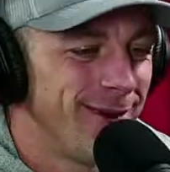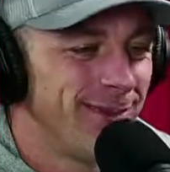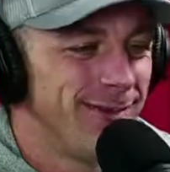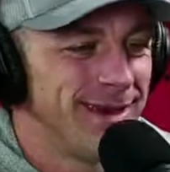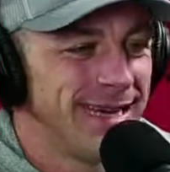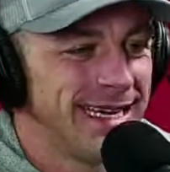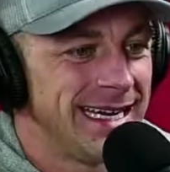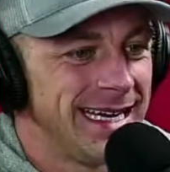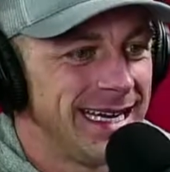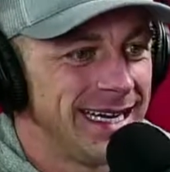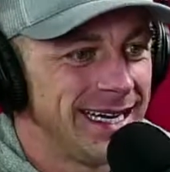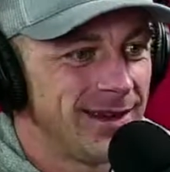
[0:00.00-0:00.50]

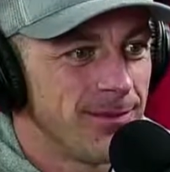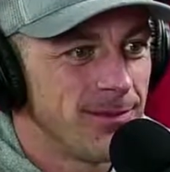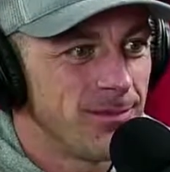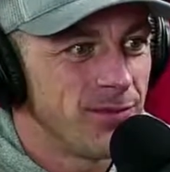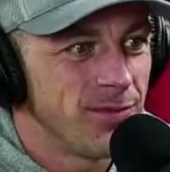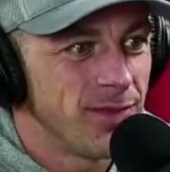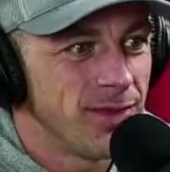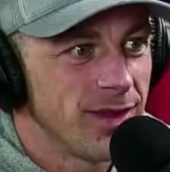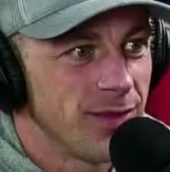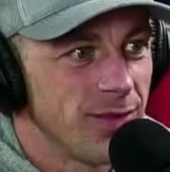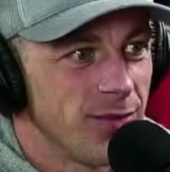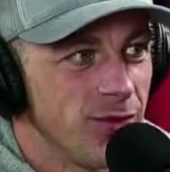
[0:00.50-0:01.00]
being,
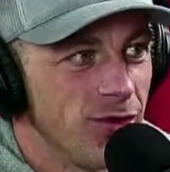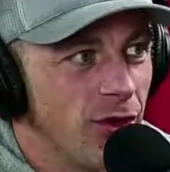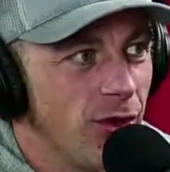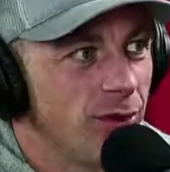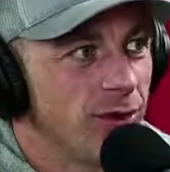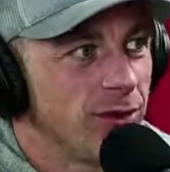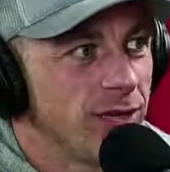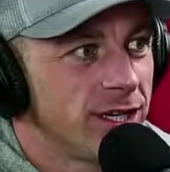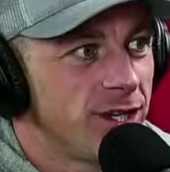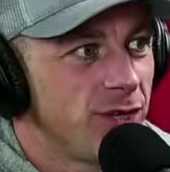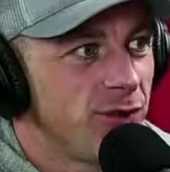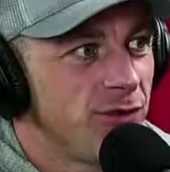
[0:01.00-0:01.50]

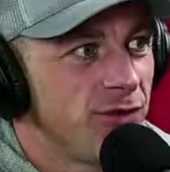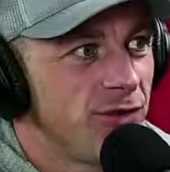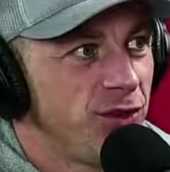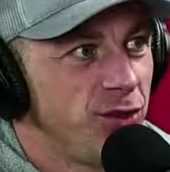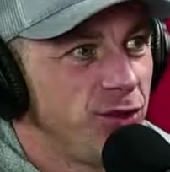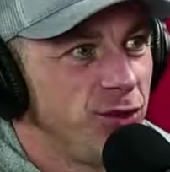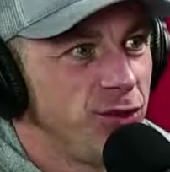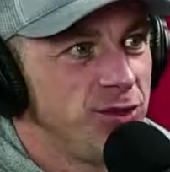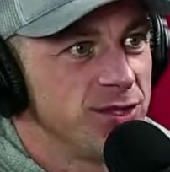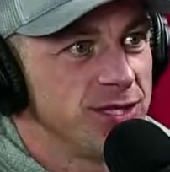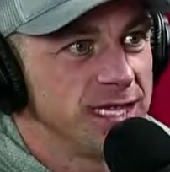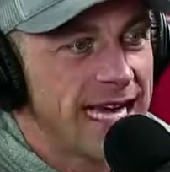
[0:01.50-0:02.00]
don't
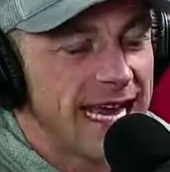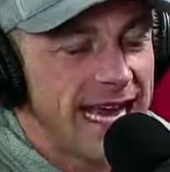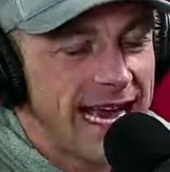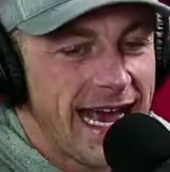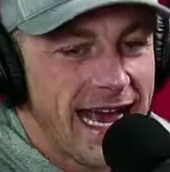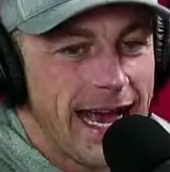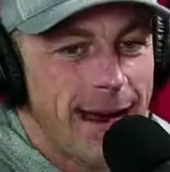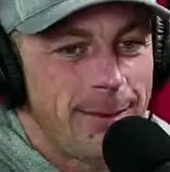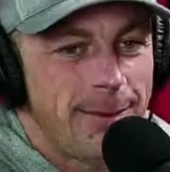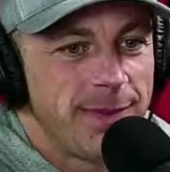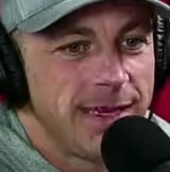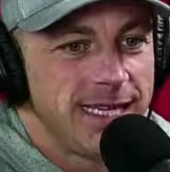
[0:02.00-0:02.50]
confuse
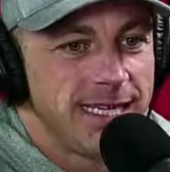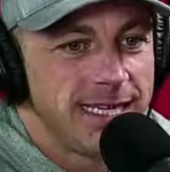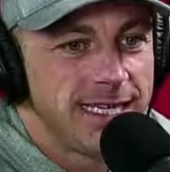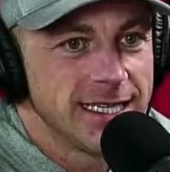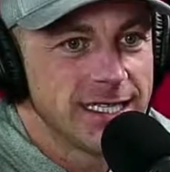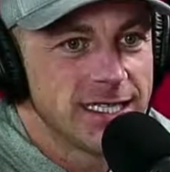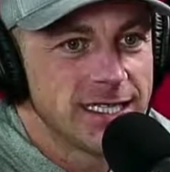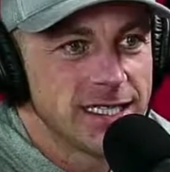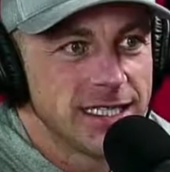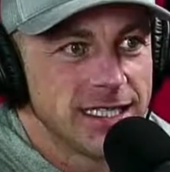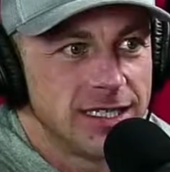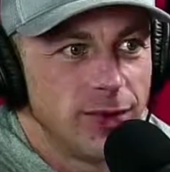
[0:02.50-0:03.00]

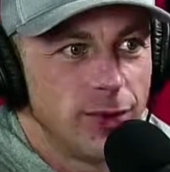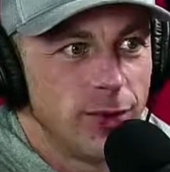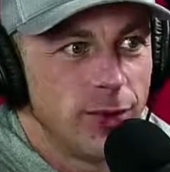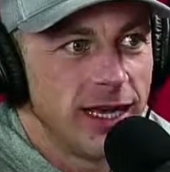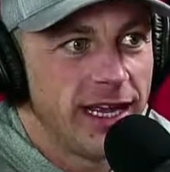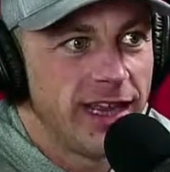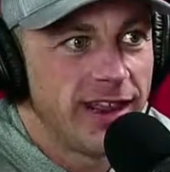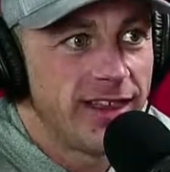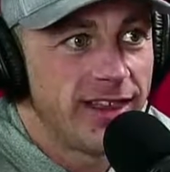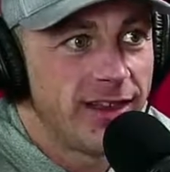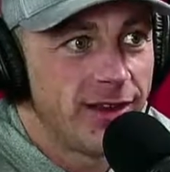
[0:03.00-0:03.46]
happiness with